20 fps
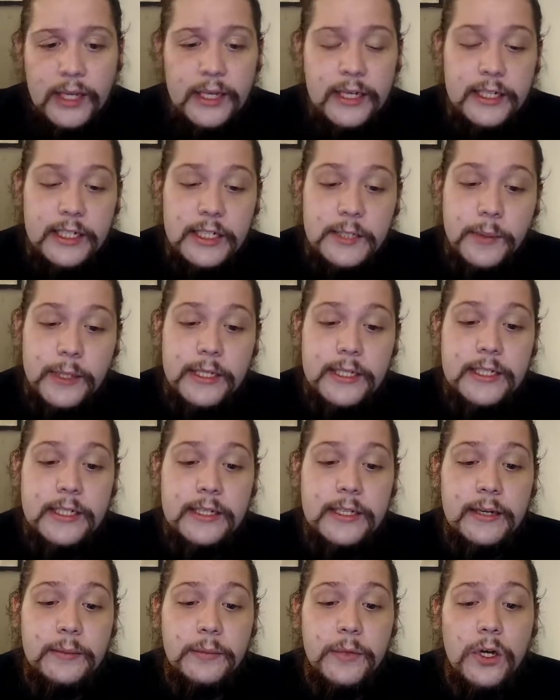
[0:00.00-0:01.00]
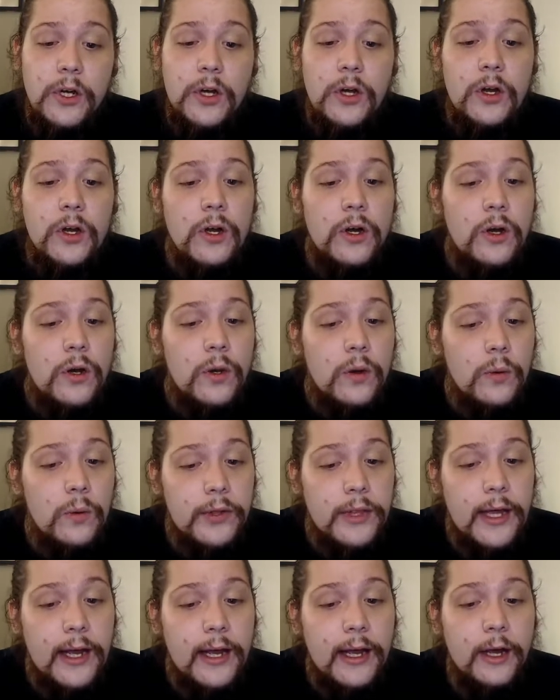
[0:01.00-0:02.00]
He explained to them,
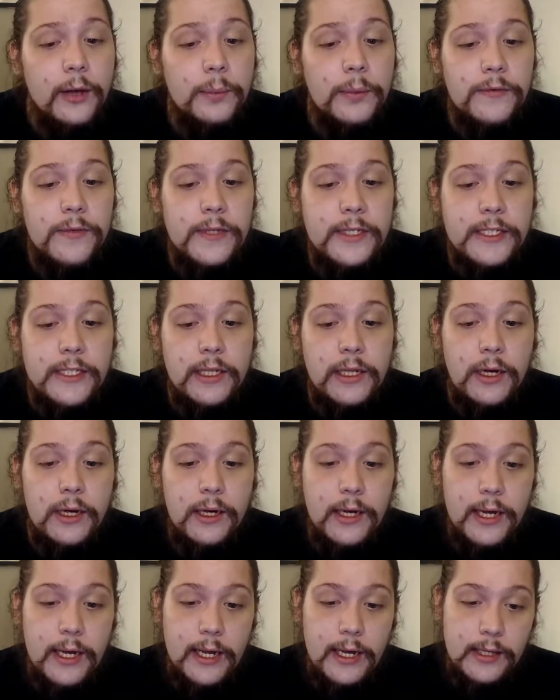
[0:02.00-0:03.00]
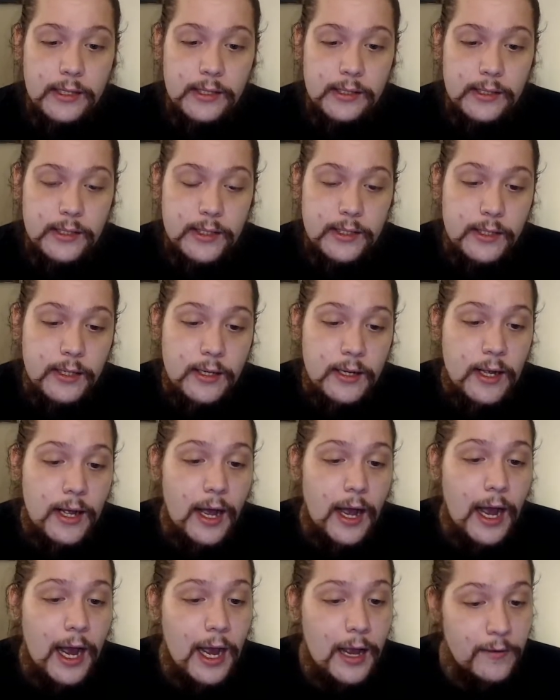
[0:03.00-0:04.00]
with the help of his long hands,
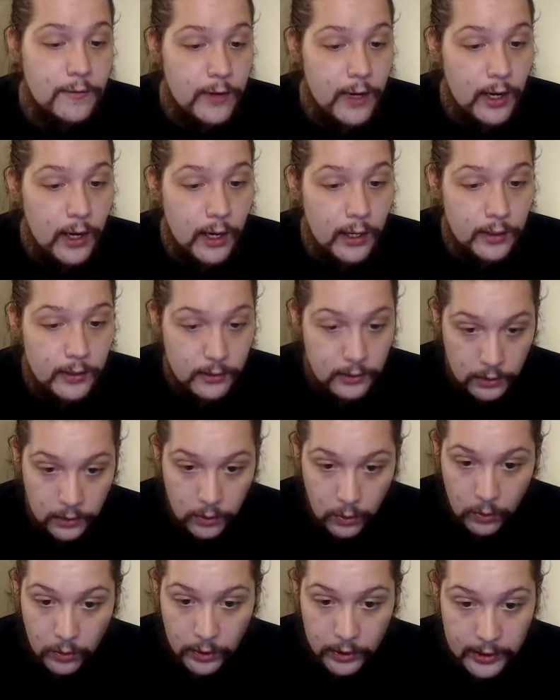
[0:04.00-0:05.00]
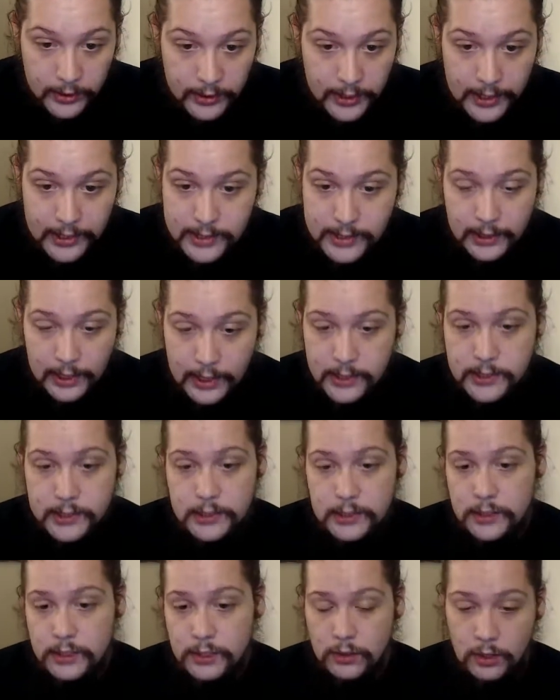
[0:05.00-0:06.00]
I have a lorry that is
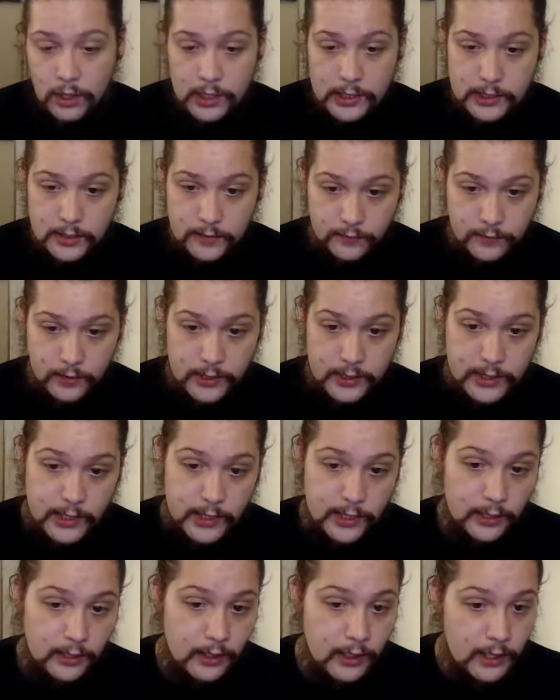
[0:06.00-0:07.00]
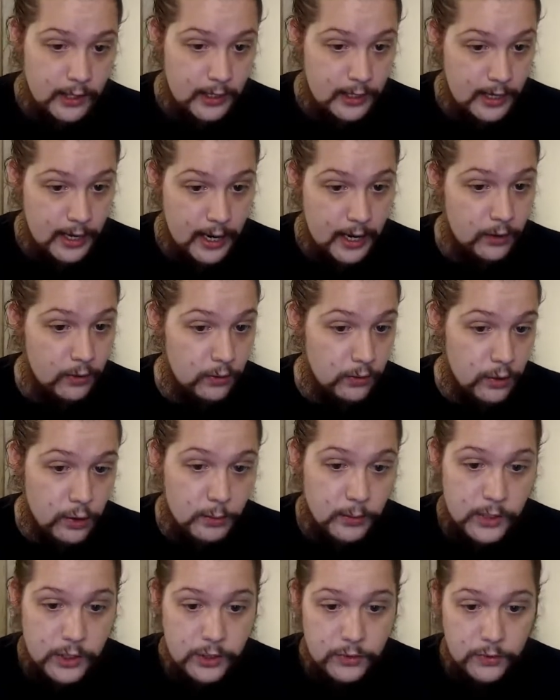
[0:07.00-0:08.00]
licensed to cross the frontier. Now,
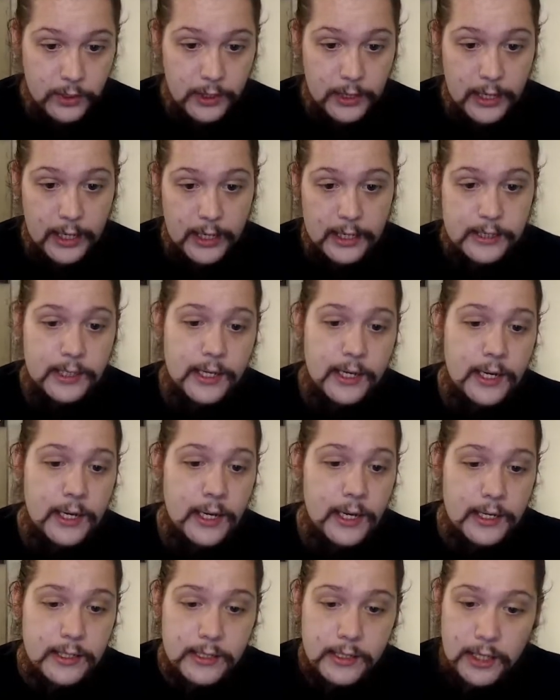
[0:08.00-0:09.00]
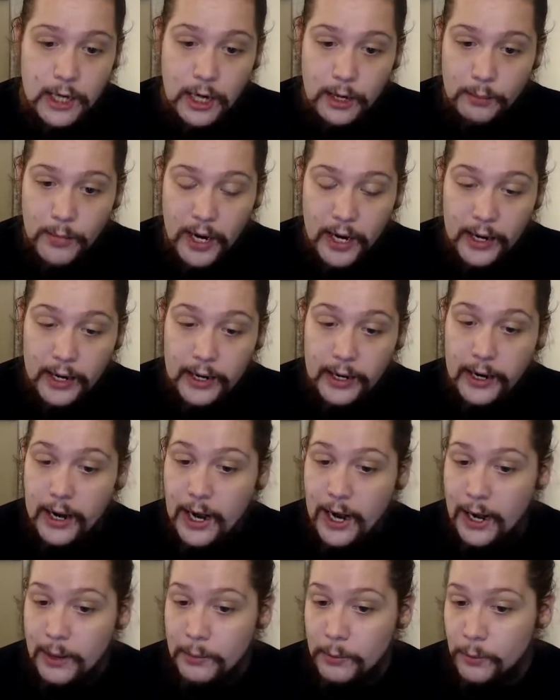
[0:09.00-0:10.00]
you must realize, it's not mine.
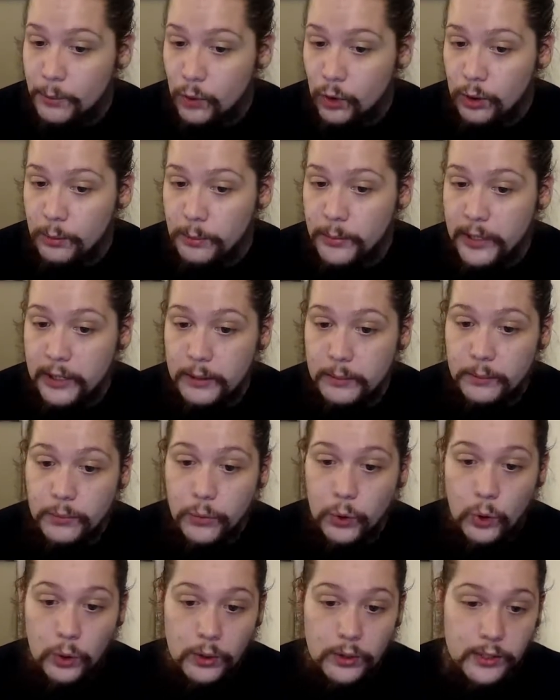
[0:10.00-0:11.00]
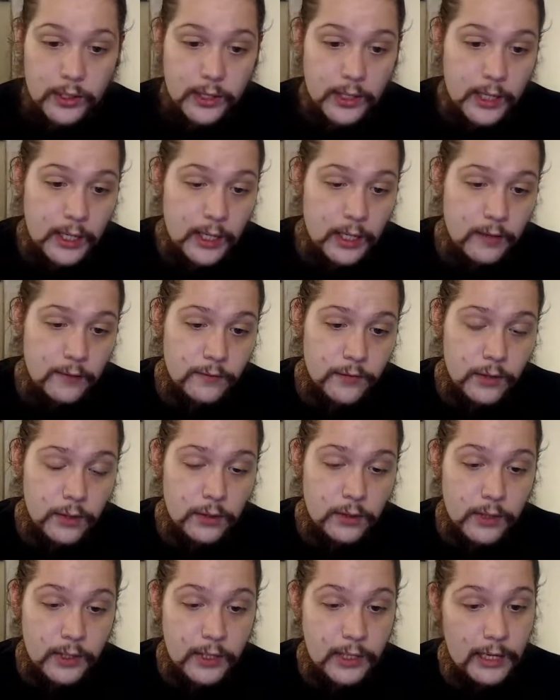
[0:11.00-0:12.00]
I'm a poor man, poorer than any of
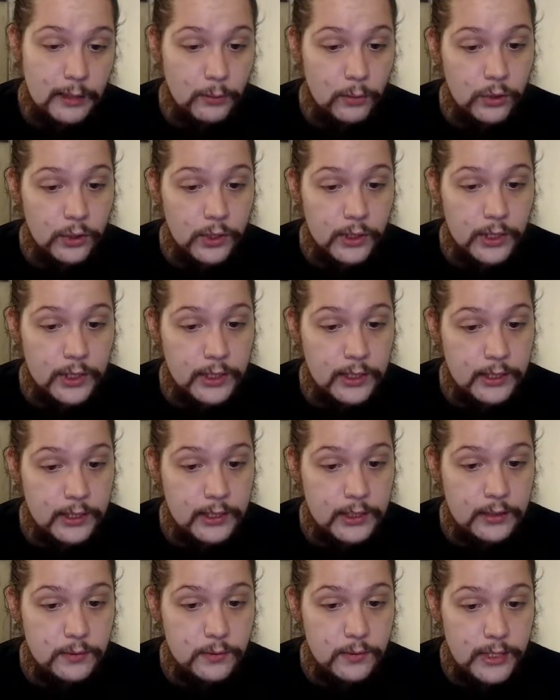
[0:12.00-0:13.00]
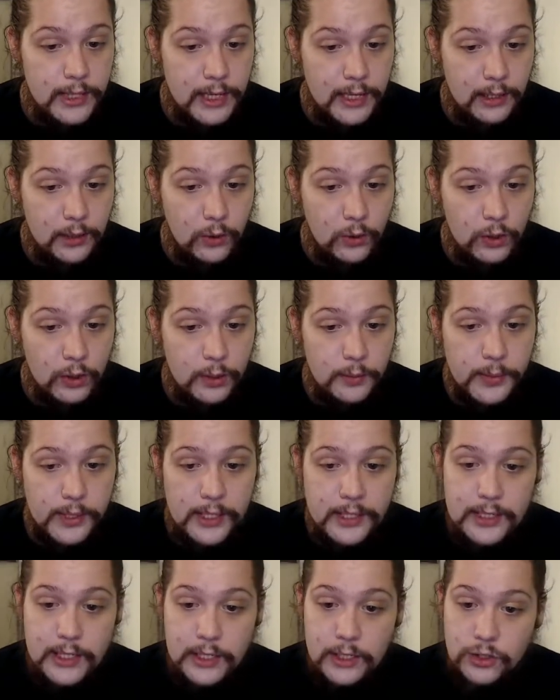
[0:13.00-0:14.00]
you, and I'm only connected with that lorry
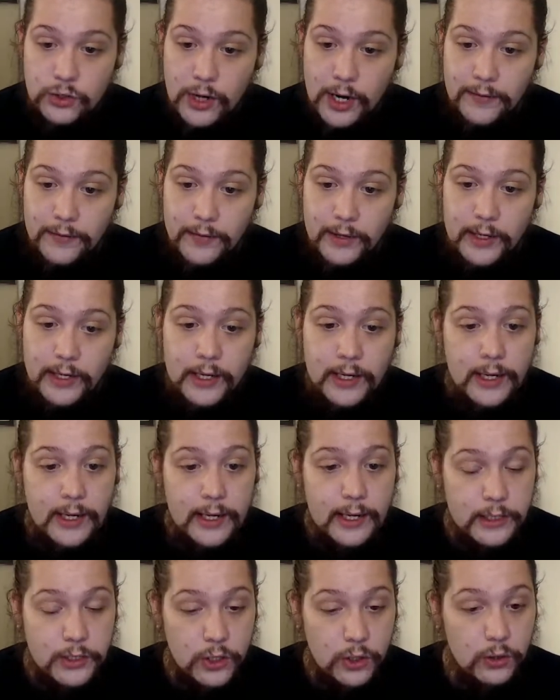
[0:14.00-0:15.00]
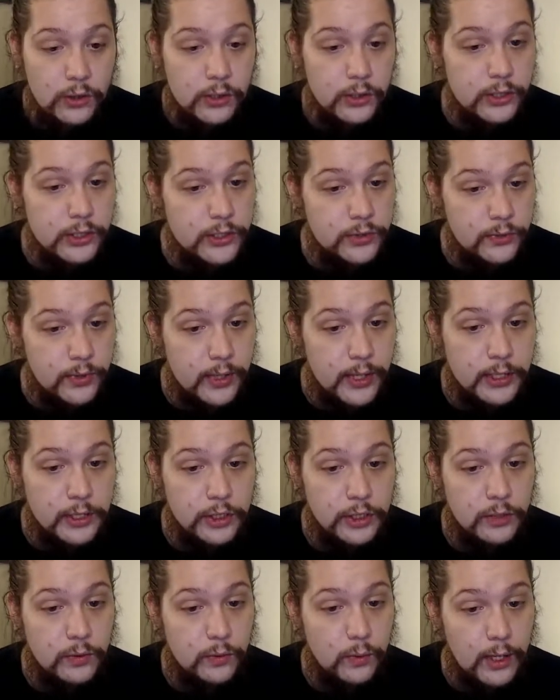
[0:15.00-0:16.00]
because I drive it. Its owner is
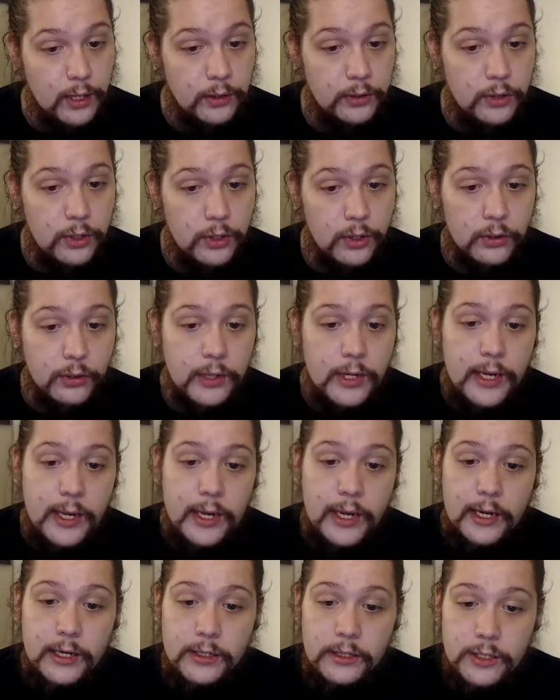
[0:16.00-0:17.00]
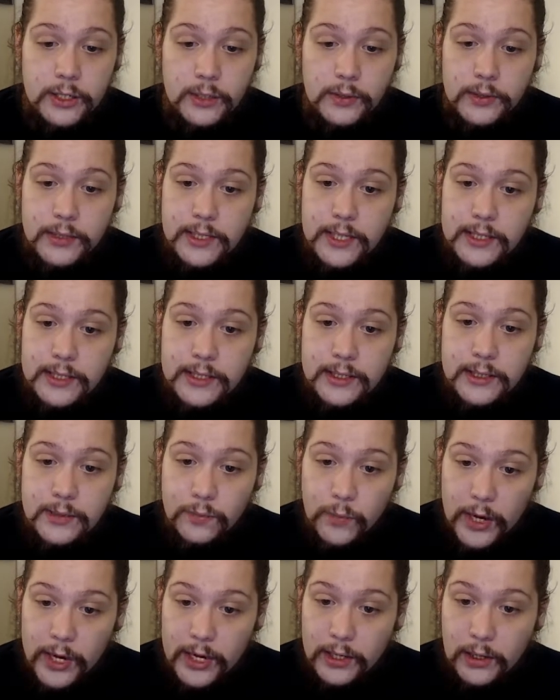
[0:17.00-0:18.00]
rich and well known, and so it
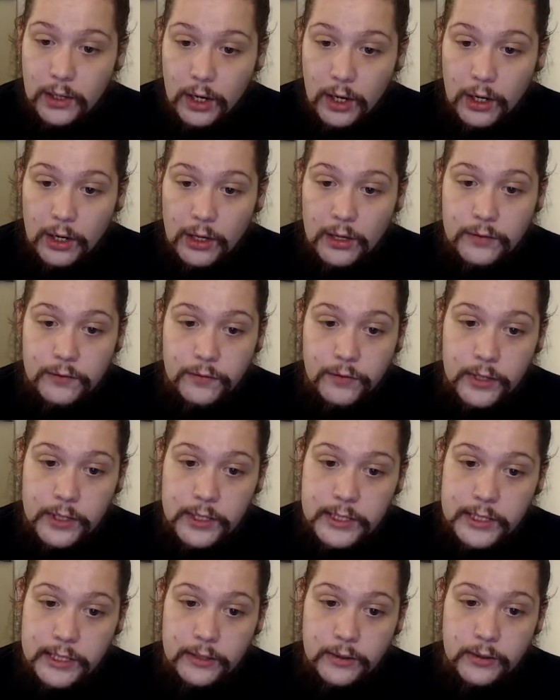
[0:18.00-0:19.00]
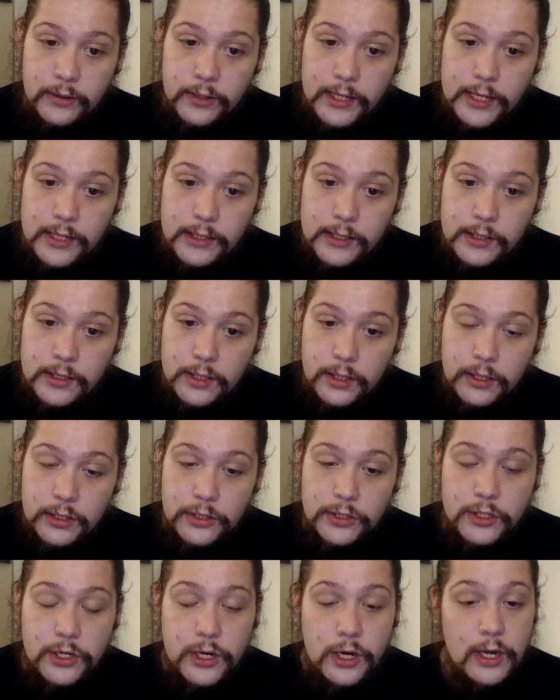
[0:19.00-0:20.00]
doesn't wait long on the frontier or get
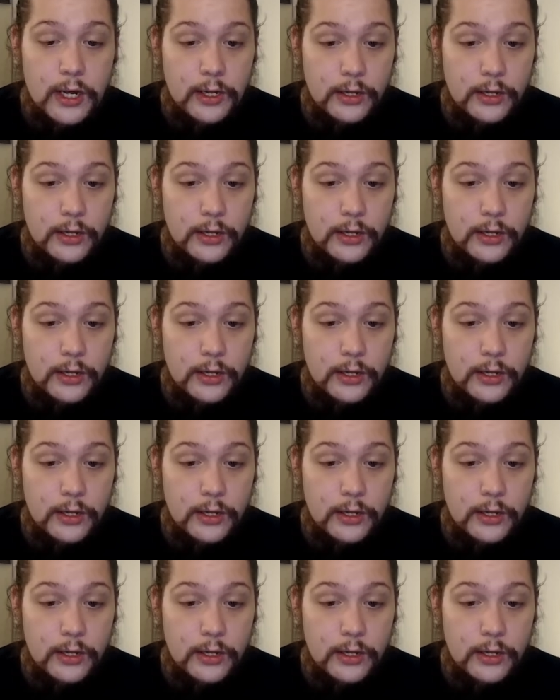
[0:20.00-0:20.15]
searched.